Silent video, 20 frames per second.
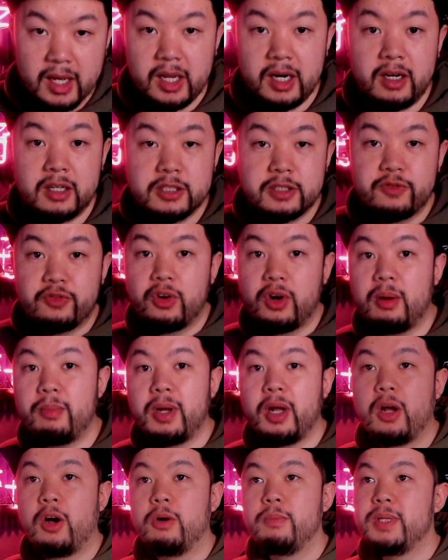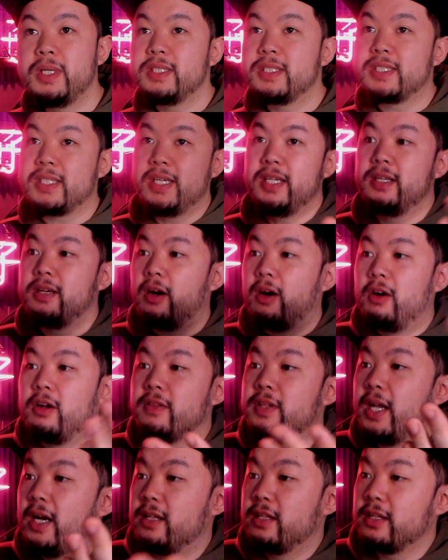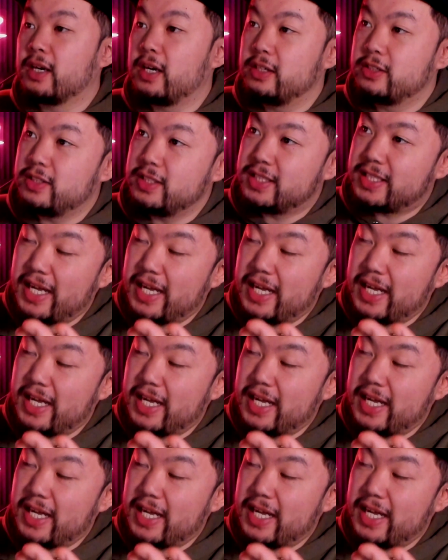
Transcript: And also for all my homies in all the other countries